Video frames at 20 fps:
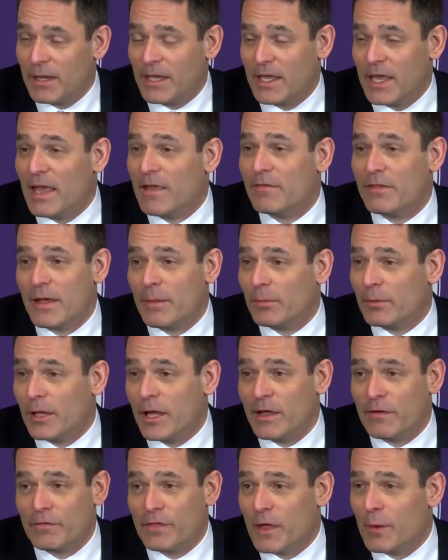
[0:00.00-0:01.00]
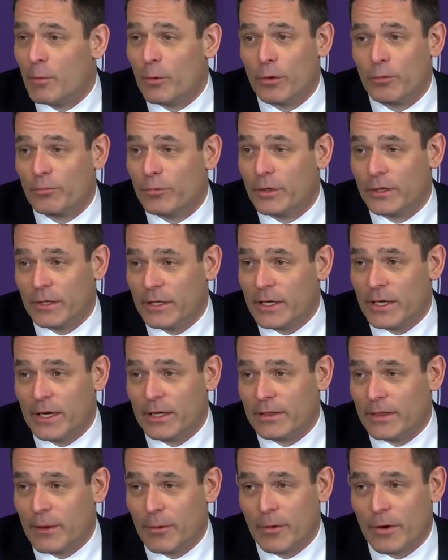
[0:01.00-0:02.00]
It gave them life. They weren't really in
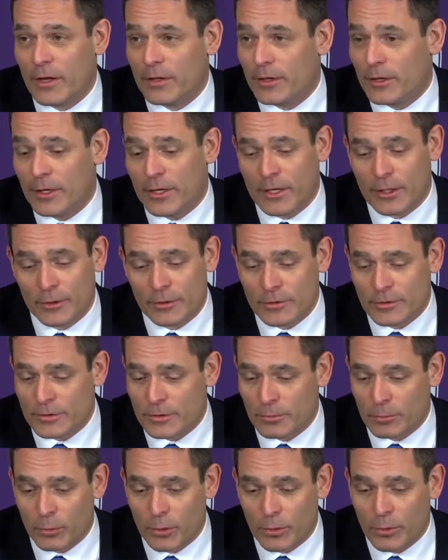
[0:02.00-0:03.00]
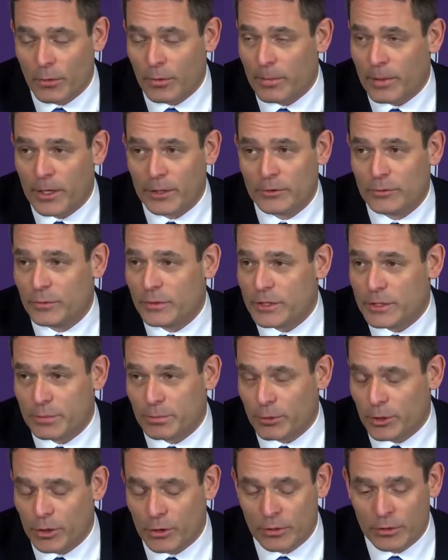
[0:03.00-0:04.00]
it. They were on their heels and we were about to
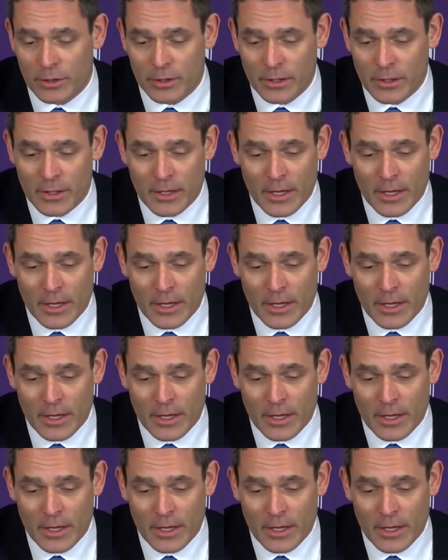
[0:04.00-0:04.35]
explode.